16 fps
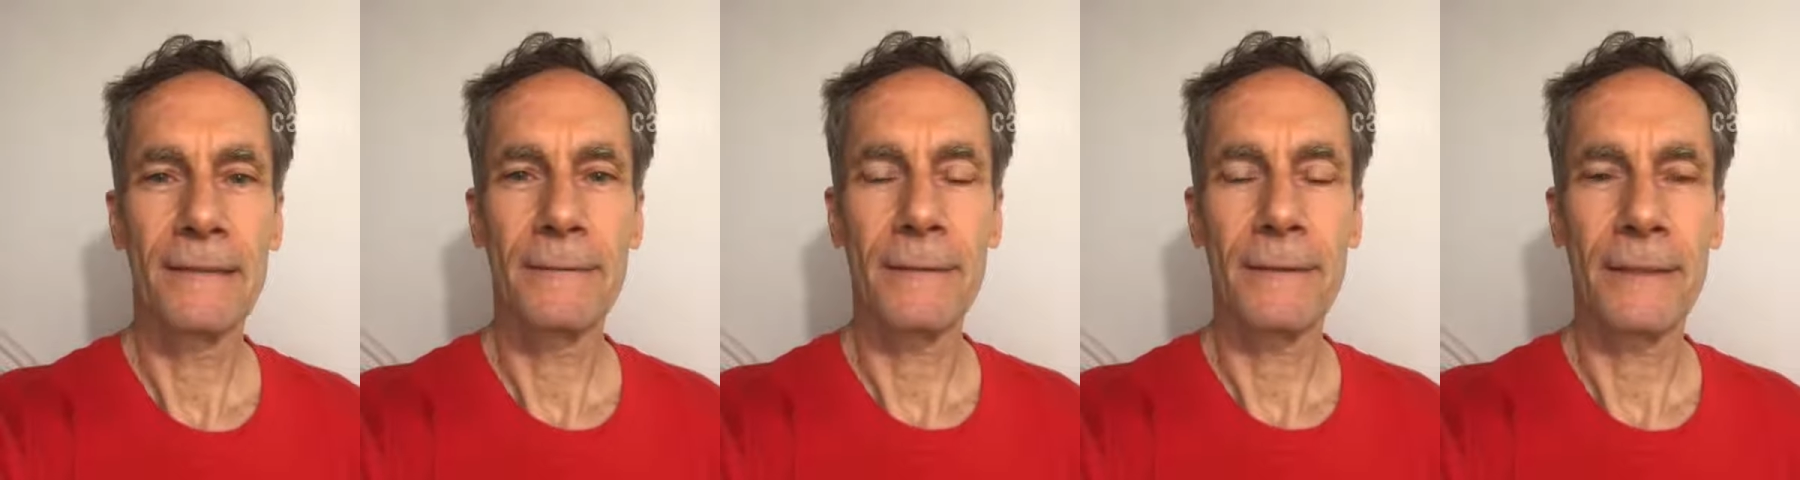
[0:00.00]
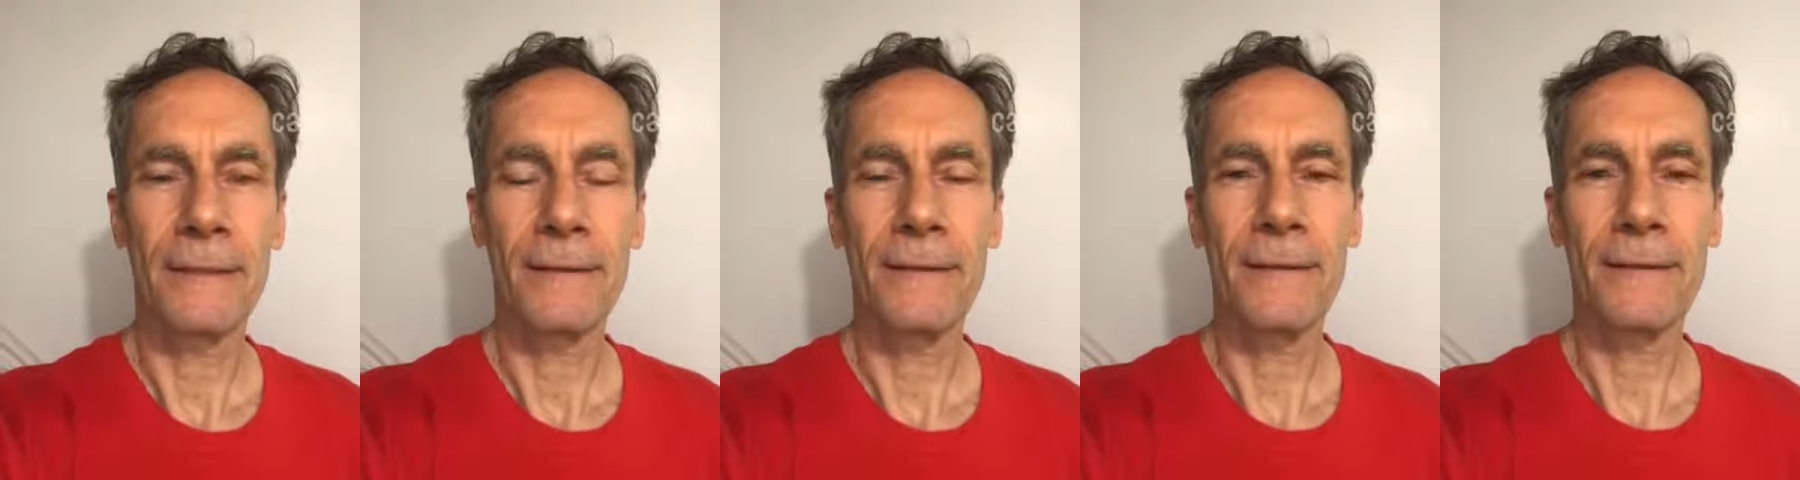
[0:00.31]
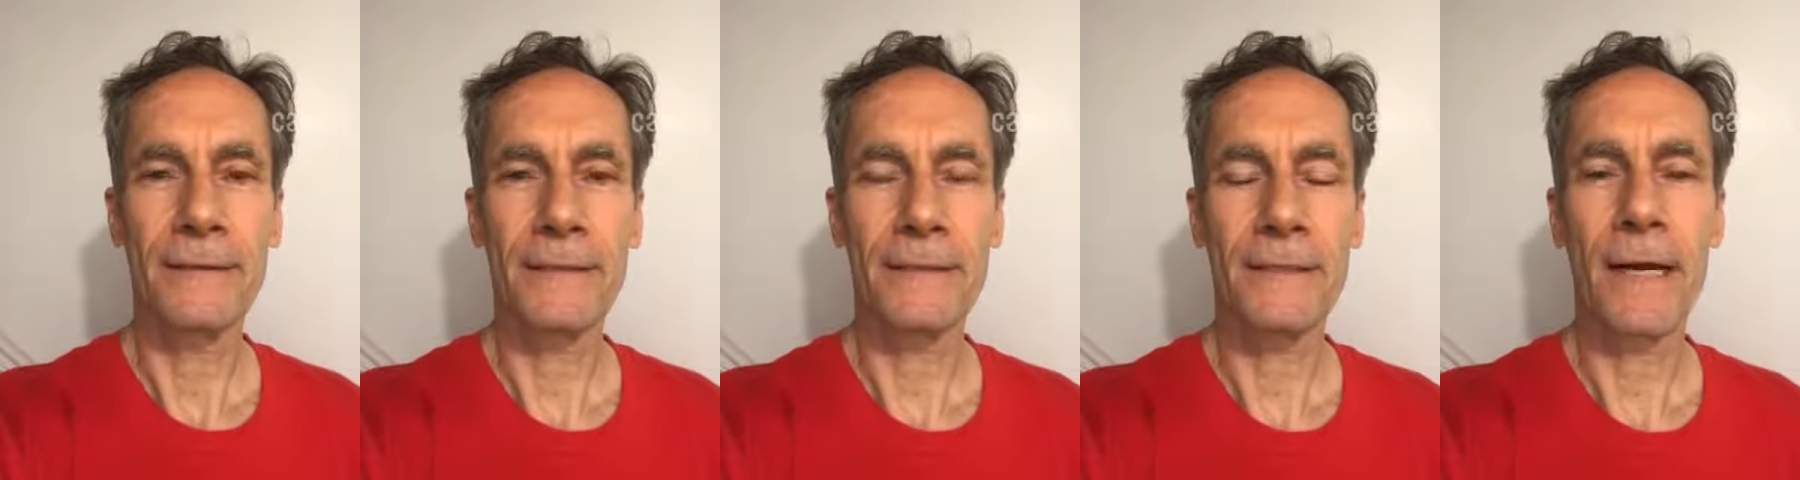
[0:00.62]
We could
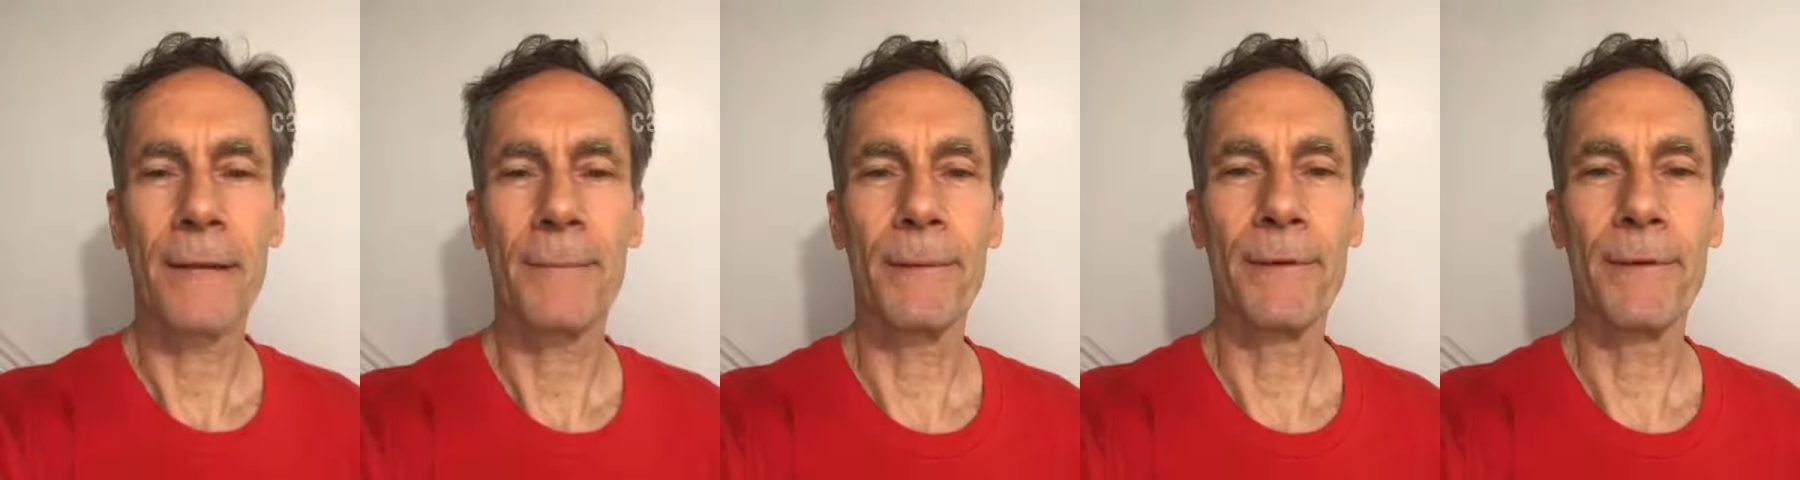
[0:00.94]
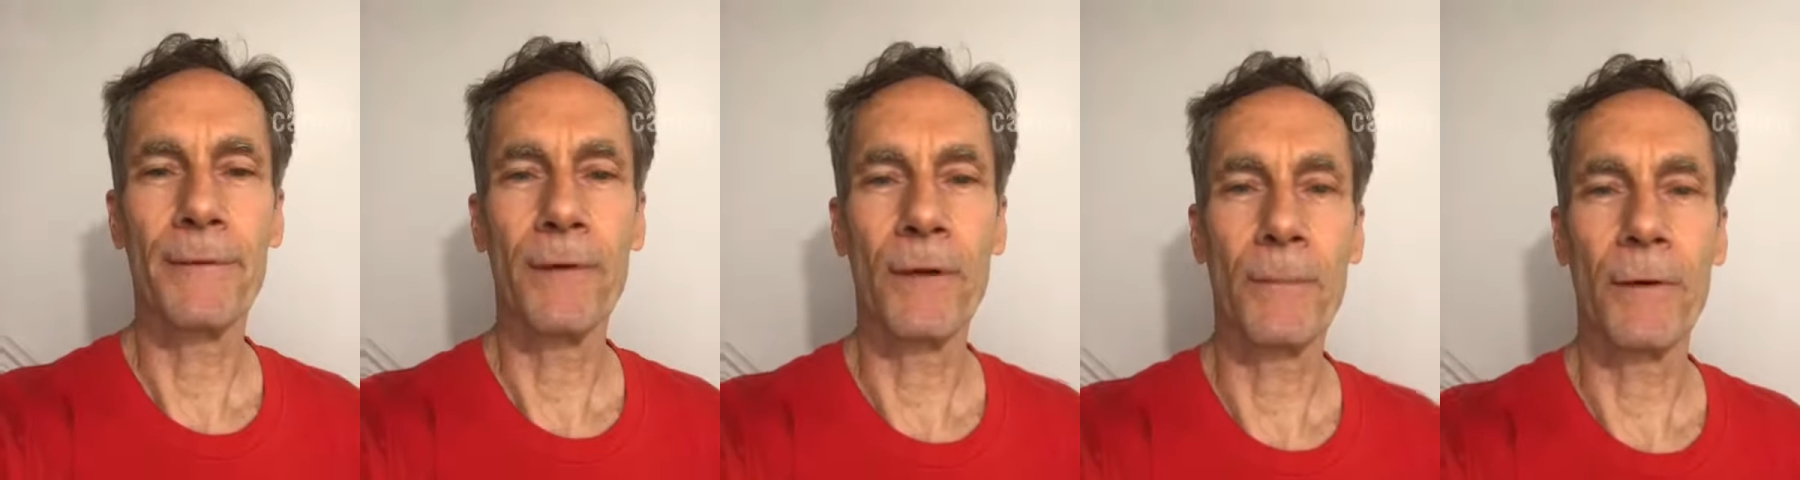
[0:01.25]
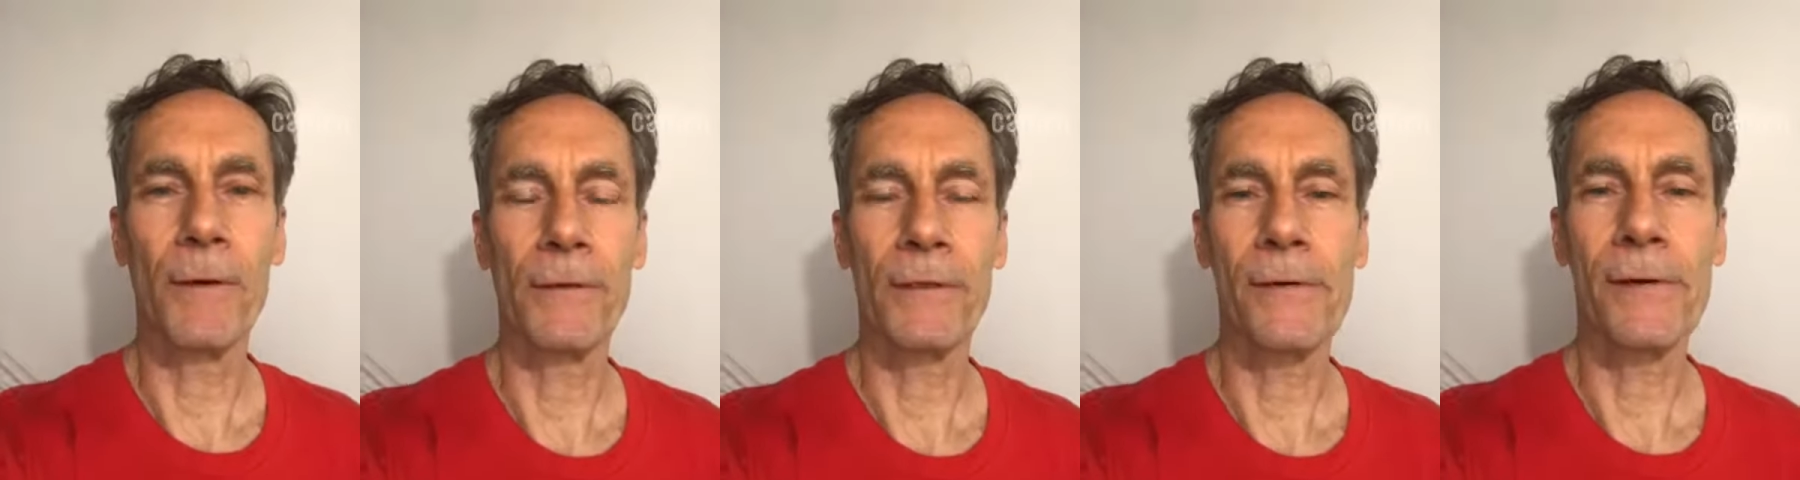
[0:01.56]
all just hop in a rowboat,